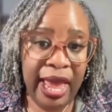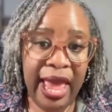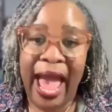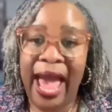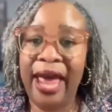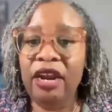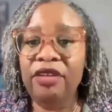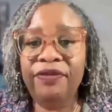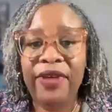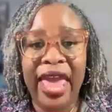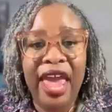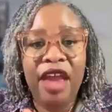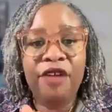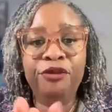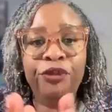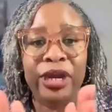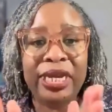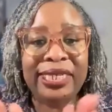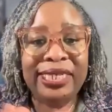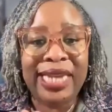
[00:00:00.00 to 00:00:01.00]
Out of
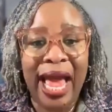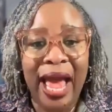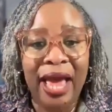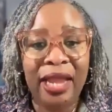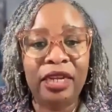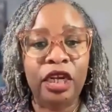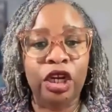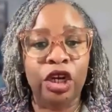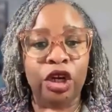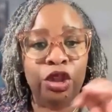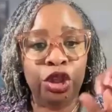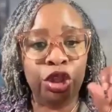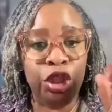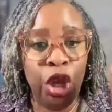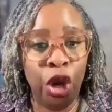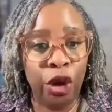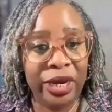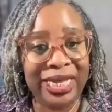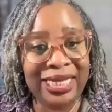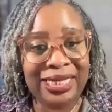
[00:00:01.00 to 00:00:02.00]
every dollar,
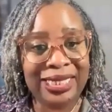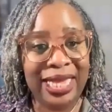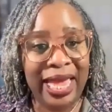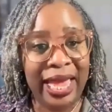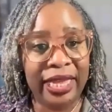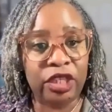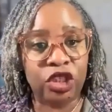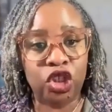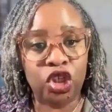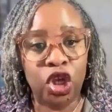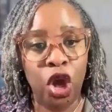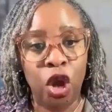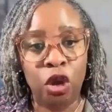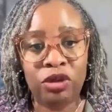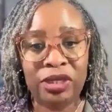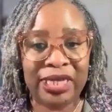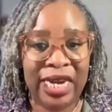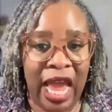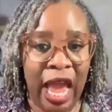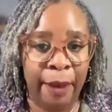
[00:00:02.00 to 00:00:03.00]
30 cents
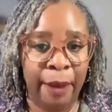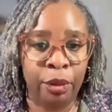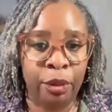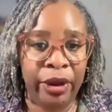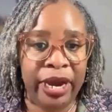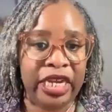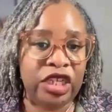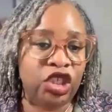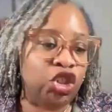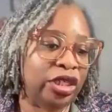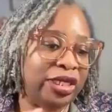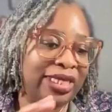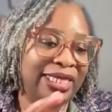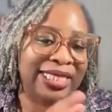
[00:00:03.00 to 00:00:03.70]
goes to operation,